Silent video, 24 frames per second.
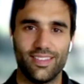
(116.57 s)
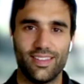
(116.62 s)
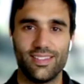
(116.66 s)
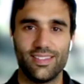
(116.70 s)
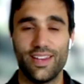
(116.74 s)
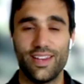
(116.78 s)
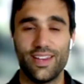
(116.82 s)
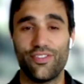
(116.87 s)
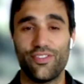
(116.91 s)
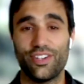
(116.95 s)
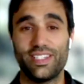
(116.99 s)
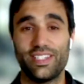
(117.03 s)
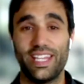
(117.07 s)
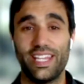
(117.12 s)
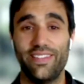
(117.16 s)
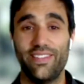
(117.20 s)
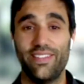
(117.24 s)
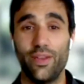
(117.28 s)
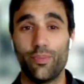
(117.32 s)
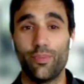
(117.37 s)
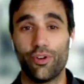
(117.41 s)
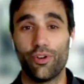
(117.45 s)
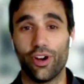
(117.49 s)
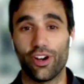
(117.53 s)
There's never a
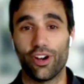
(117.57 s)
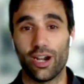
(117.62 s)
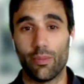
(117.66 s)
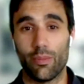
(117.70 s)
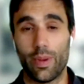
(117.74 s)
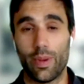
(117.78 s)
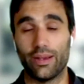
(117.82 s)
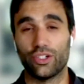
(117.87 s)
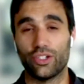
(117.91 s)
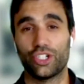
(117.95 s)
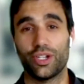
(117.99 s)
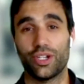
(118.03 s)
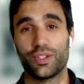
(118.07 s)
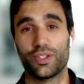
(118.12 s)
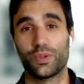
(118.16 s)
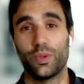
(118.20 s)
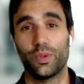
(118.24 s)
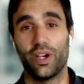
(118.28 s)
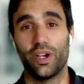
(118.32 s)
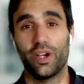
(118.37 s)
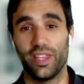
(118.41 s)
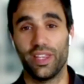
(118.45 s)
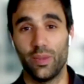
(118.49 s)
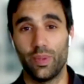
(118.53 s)
TV program about
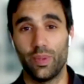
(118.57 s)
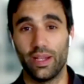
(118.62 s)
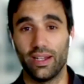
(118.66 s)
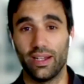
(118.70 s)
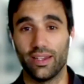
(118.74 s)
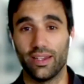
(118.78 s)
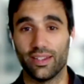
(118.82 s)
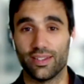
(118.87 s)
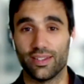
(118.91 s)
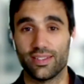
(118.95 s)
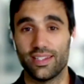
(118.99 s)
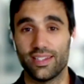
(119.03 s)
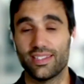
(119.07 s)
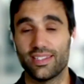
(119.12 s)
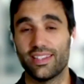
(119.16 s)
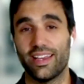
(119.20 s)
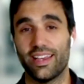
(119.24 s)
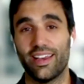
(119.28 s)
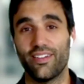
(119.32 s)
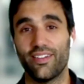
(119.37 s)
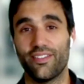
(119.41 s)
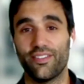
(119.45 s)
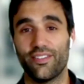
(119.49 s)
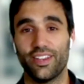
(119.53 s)
trustworthy builders,
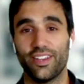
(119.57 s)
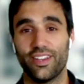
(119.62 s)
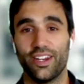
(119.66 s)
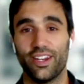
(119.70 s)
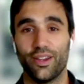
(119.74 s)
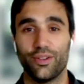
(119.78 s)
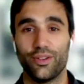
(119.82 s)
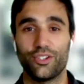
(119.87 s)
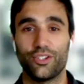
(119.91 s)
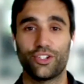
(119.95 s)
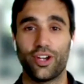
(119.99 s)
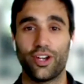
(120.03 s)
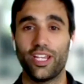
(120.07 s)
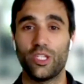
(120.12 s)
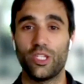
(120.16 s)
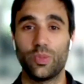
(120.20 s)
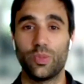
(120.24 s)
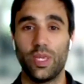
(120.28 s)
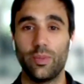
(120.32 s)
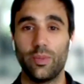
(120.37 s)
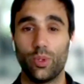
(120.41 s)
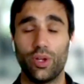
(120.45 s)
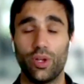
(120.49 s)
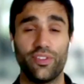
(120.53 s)
is there? You know,
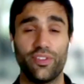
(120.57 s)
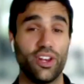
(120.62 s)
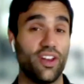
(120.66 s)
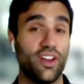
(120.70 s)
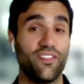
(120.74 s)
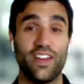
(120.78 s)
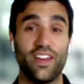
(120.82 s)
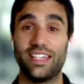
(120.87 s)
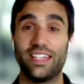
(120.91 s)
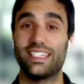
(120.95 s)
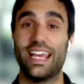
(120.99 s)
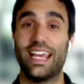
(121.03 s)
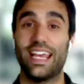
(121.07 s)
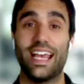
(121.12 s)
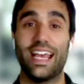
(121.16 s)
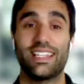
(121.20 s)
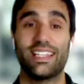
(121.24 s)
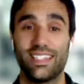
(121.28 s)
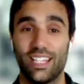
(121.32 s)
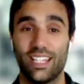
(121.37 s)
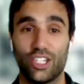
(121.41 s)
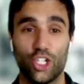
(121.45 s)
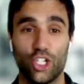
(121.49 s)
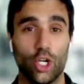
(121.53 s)
tradespeople have done a
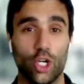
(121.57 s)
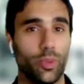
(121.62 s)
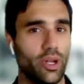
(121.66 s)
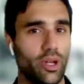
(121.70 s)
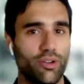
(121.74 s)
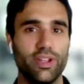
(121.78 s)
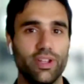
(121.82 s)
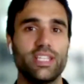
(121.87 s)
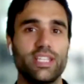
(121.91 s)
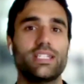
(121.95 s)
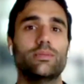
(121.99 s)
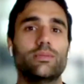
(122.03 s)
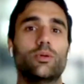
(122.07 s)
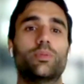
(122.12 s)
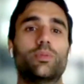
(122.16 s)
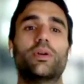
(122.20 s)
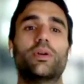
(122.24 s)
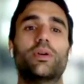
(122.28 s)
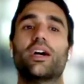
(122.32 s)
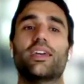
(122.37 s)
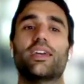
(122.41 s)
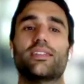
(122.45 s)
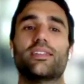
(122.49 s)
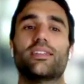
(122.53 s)
fantastic job at a
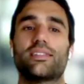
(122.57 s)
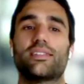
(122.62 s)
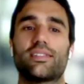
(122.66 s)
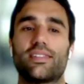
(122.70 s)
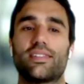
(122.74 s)
reasonable price.